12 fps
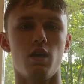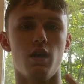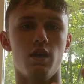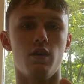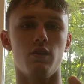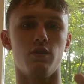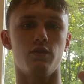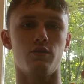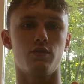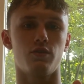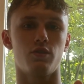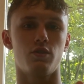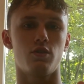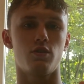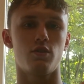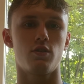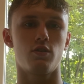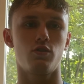is
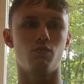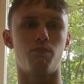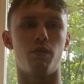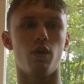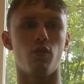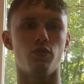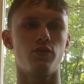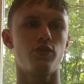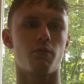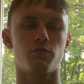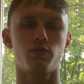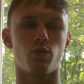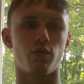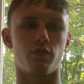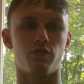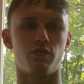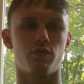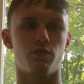to build some sort
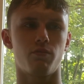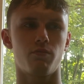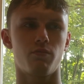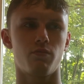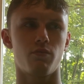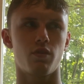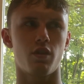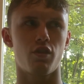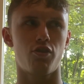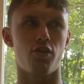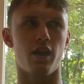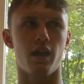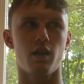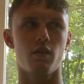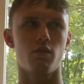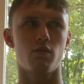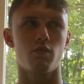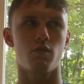of
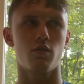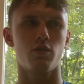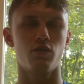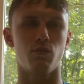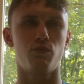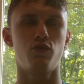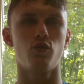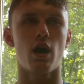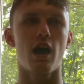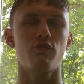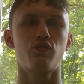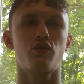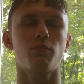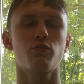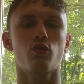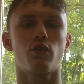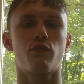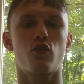thing, to have some
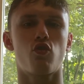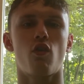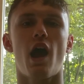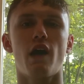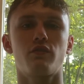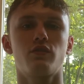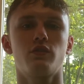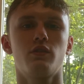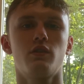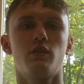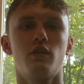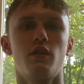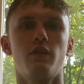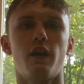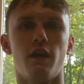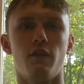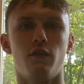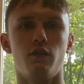sort of craft
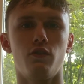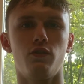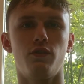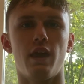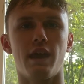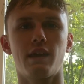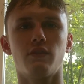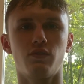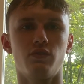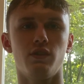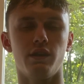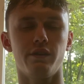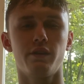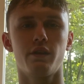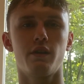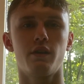that they can see